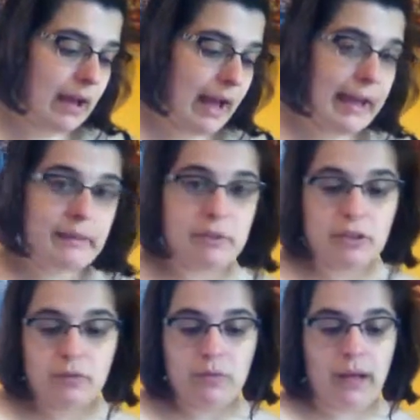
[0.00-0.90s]
I
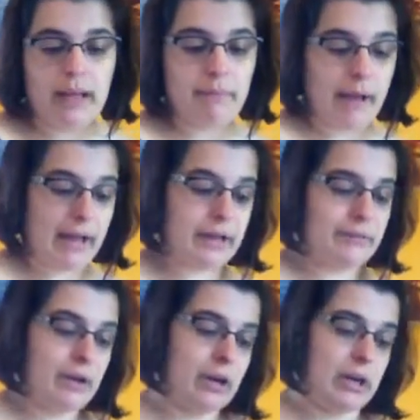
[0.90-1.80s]
am part of
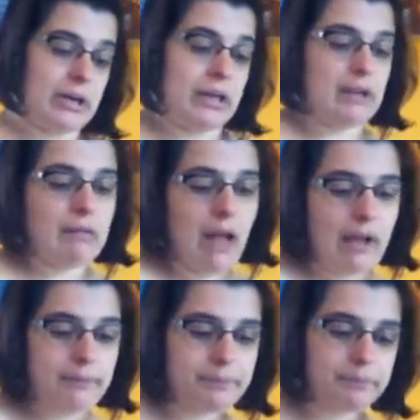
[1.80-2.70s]
her knit
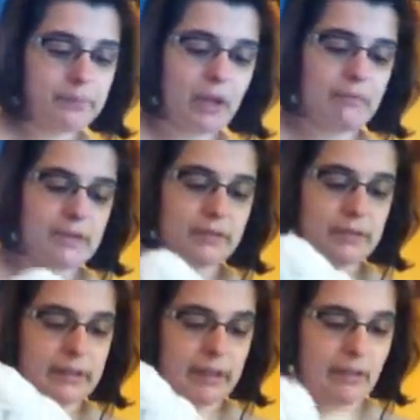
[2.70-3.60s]
along, her mystery
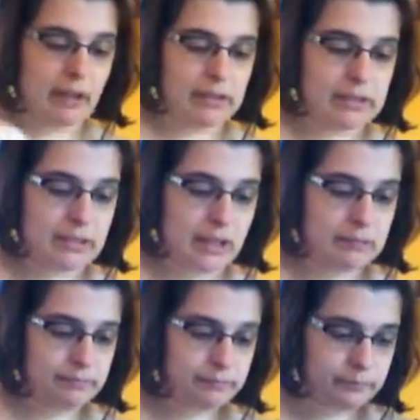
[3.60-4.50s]
knit along this year,